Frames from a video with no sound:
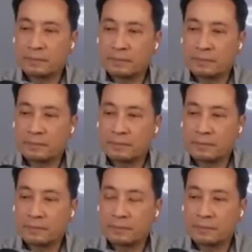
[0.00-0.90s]

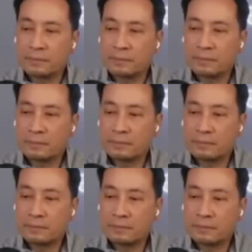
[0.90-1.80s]

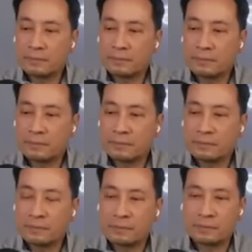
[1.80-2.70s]

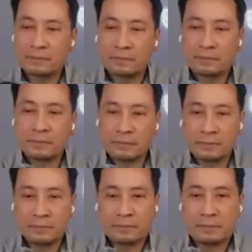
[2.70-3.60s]

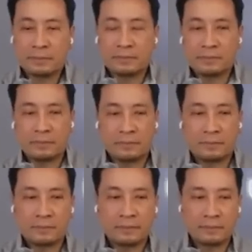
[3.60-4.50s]

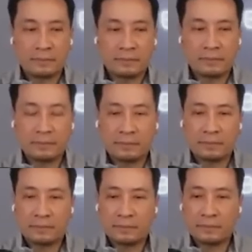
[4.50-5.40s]

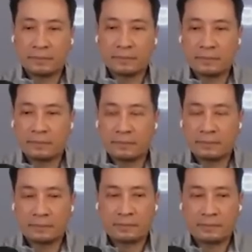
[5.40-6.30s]

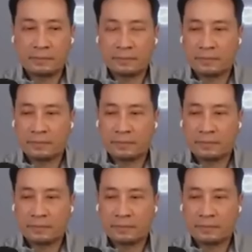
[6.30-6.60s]
This person isn't speaking.